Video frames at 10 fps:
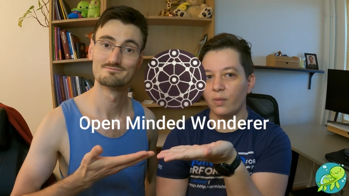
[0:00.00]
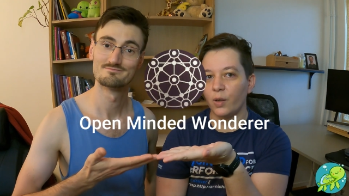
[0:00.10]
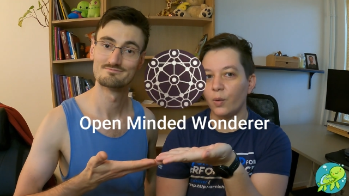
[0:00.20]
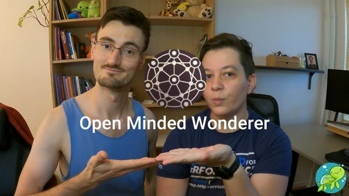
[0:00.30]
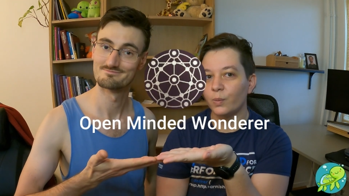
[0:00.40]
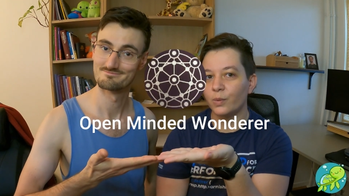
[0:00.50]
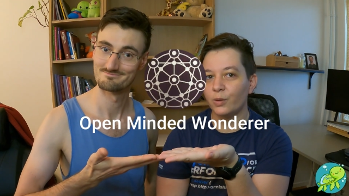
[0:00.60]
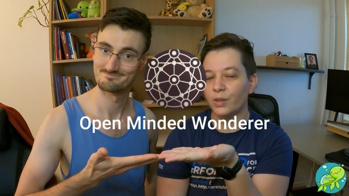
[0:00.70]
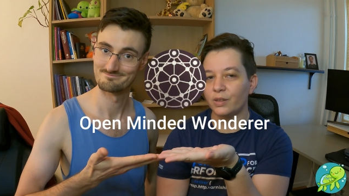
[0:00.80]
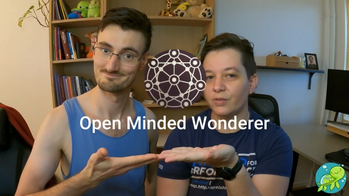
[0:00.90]
Speaker 1: here we go.
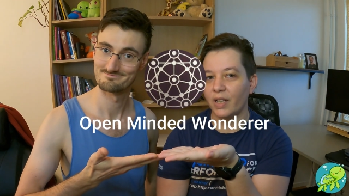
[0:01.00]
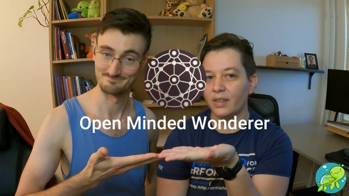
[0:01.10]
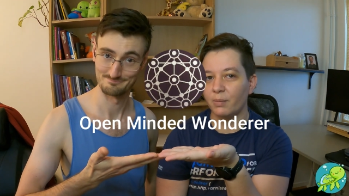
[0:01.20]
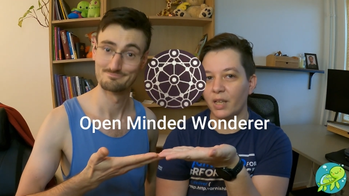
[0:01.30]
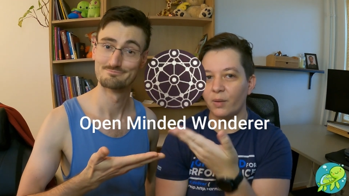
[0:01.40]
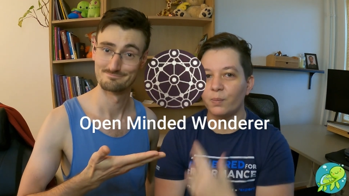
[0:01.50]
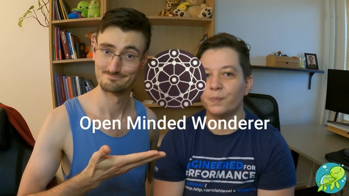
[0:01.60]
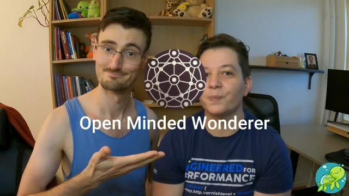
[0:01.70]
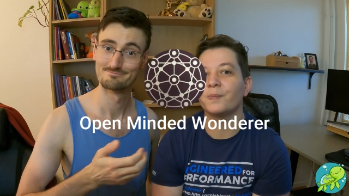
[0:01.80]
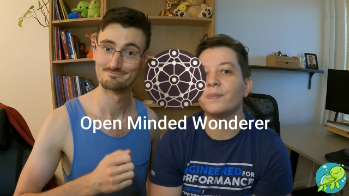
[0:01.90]
You will find them here
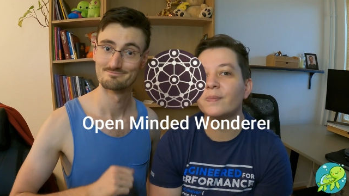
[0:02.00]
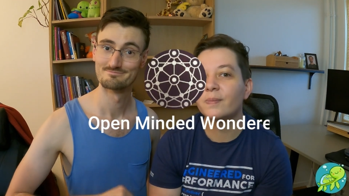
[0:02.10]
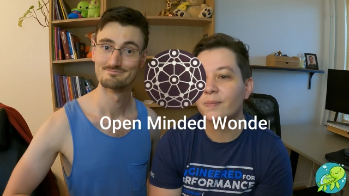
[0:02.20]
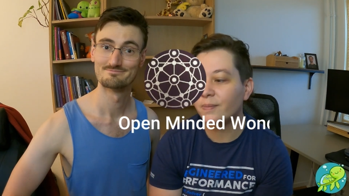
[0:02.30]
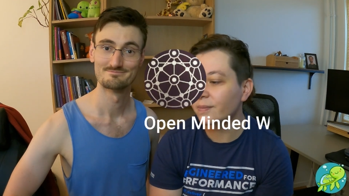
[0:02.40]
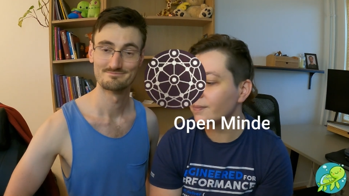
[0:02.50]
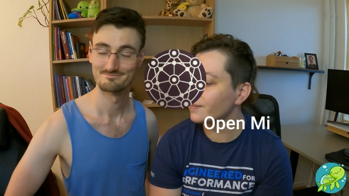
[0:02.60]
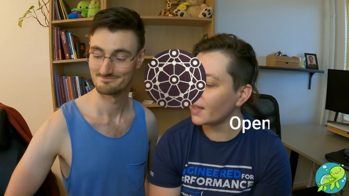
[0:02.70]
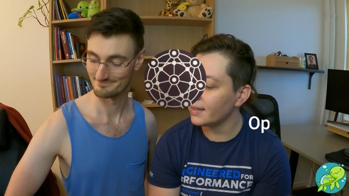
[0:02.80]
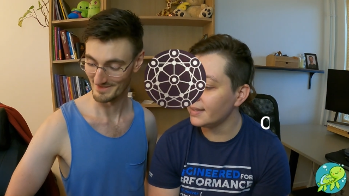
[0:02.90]

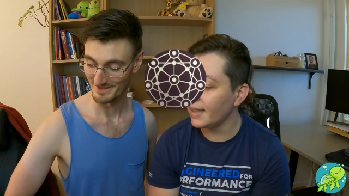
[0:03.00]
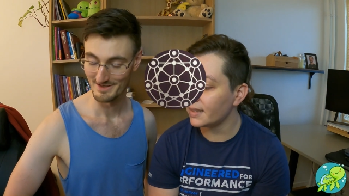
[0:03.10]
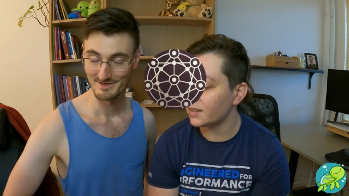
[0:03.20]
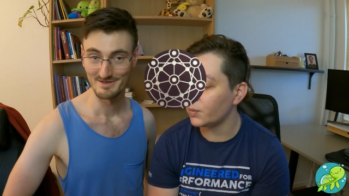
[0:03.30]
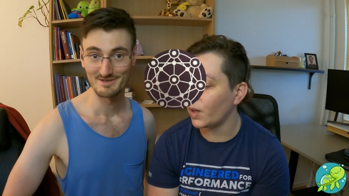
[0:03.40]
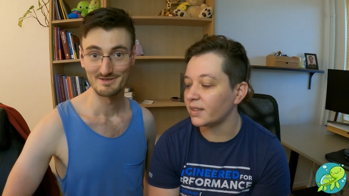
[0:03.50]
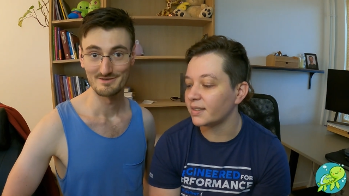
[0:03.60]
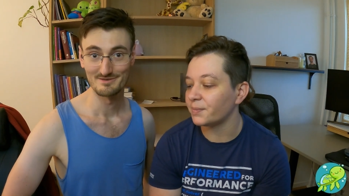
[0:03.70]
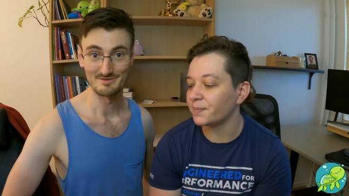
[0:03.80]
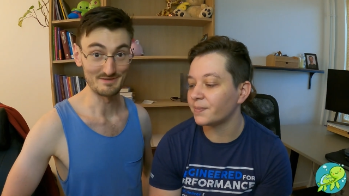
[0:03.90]
next one?
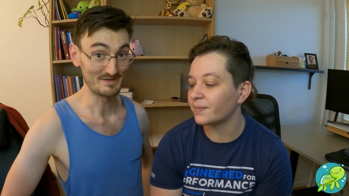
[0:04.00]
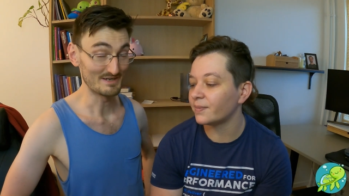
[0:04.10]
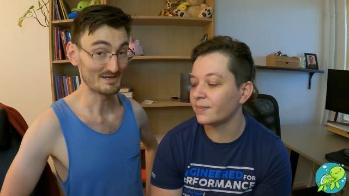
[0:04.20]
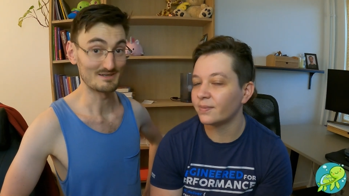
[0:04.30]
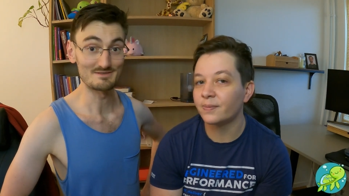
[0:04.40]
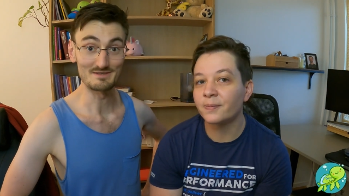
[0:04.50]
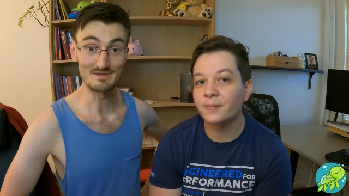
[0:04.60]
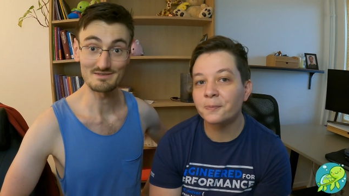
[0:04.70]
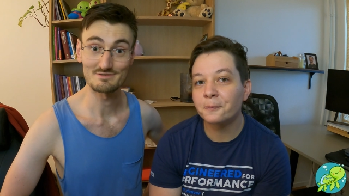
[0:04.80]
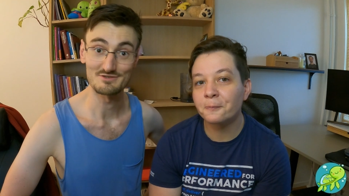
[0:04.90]
Yeah, the
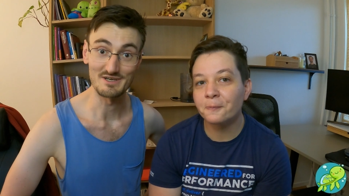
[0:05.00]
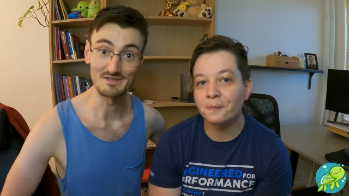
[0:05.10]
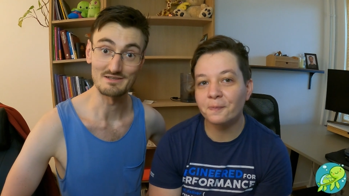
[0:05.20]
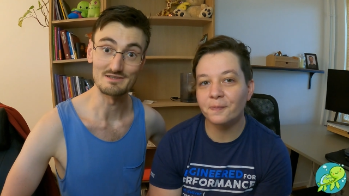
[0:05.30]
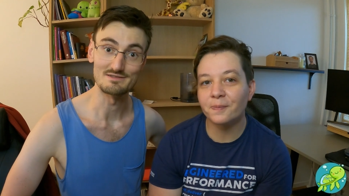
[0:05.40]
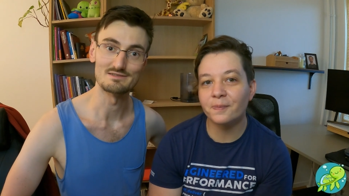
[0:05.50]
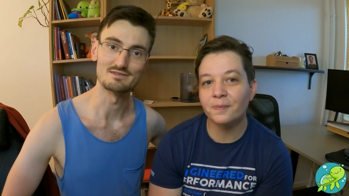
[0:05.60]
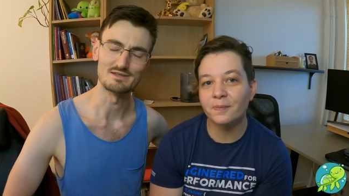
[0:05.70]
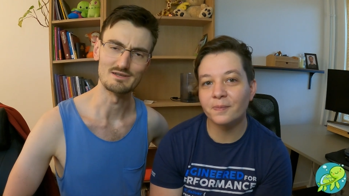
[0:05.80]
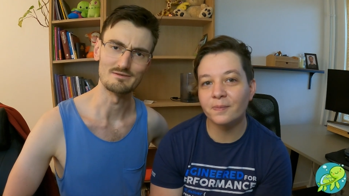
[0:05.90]
next
Speaker 2: channel
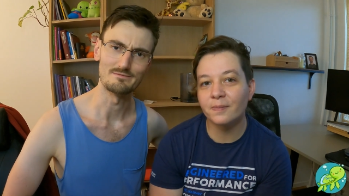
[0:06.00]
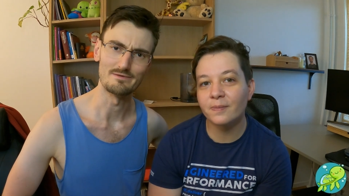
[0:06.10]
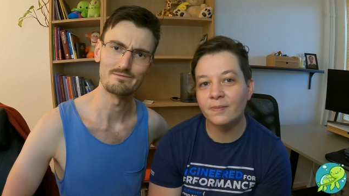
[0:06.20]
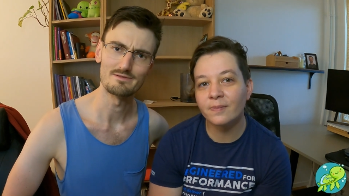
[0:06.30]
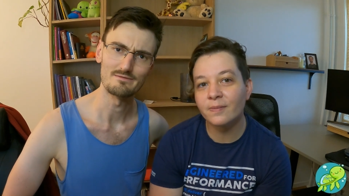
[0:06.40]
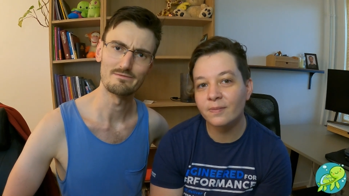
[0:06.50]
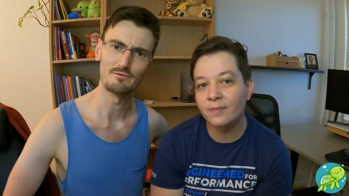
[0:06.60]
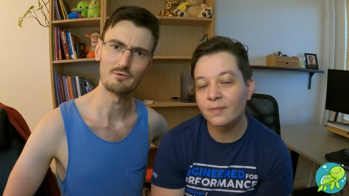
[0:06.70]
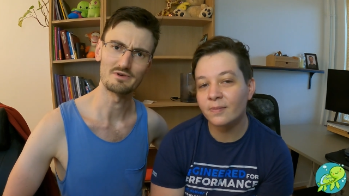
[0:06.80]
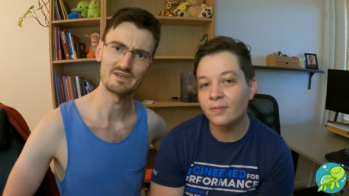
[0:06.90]
is uh,
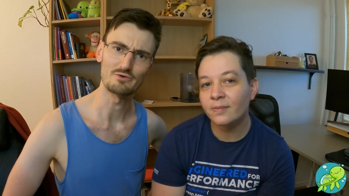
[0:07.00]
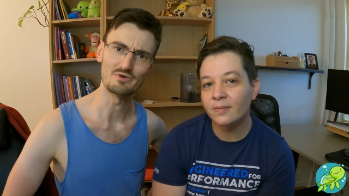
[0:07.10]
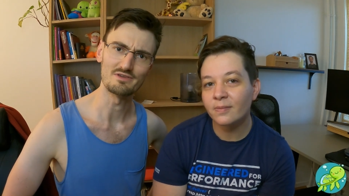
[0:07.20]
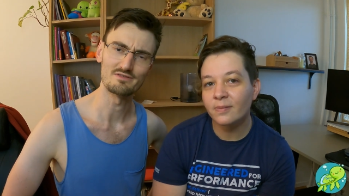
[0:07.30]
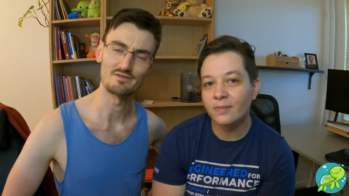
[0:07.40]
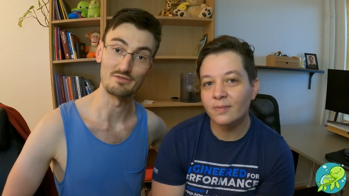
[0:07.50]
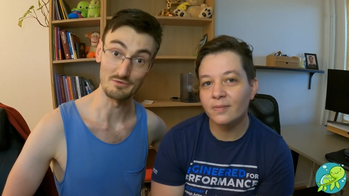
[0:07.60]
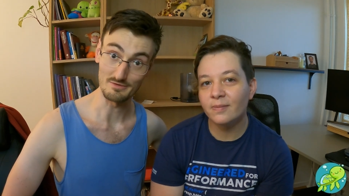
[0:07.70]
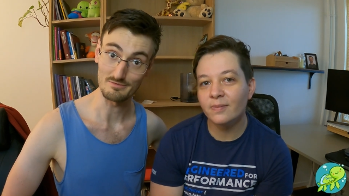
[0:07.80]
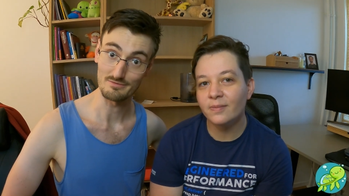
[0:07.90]
54 degrees
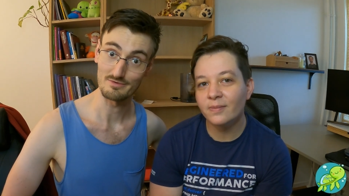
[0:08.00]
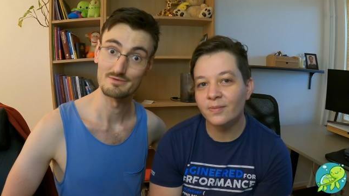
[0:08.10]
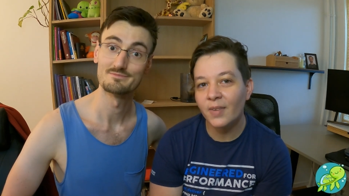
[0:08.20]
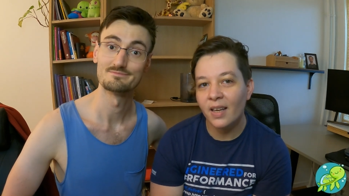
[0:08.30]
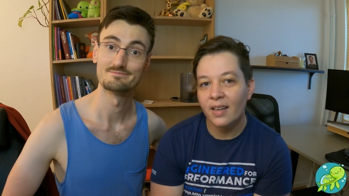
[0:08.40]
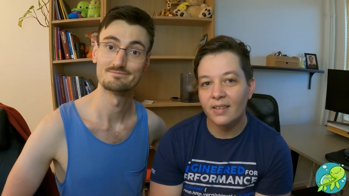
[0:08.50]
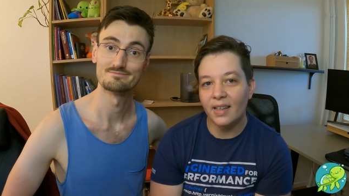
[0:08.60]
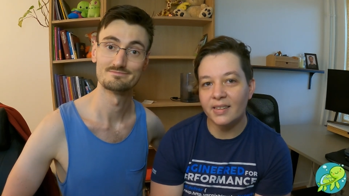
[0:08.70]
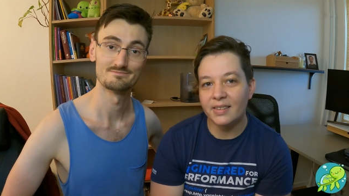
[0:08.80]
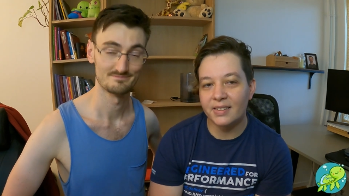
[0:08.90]
north.
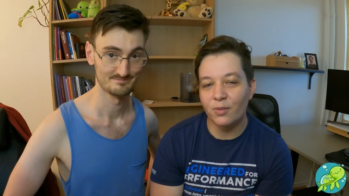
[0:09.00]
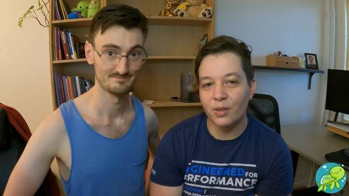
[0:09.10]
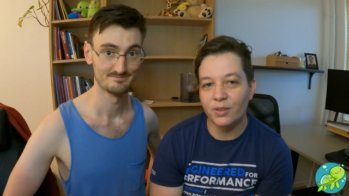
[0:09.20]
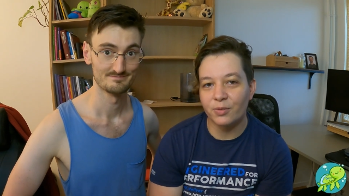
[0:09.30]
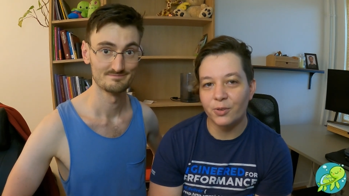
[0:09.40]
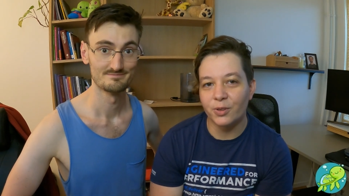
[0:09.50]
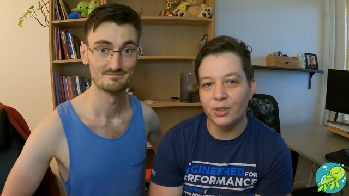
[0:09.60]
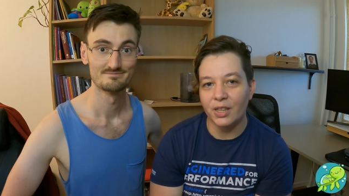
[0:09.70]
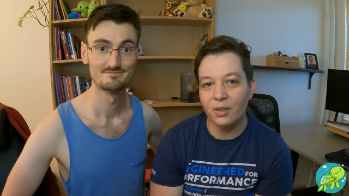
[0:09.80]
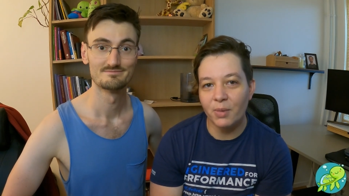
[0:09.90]
Speaker 1: That's a wonderful
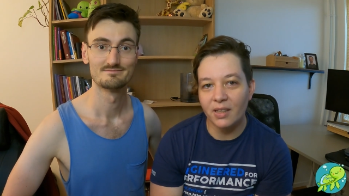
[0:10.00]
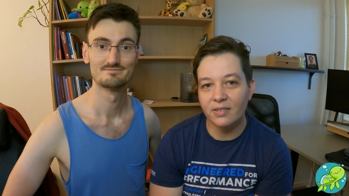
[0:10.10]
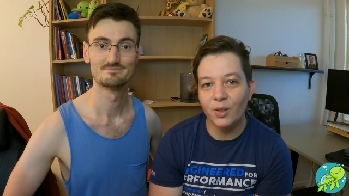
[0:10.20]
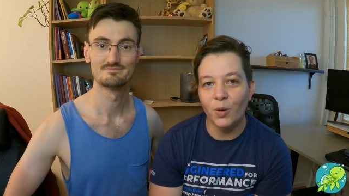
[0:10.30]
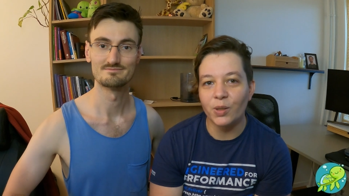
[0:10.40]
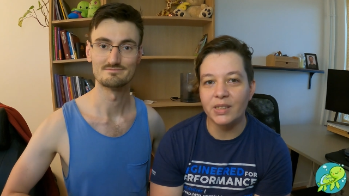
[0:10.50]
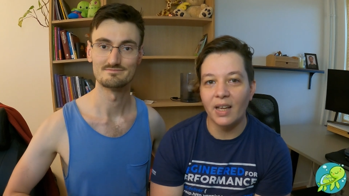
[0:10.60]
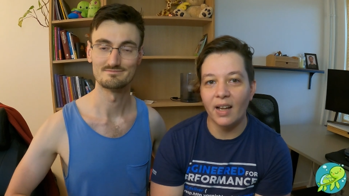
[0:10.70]
gentleman called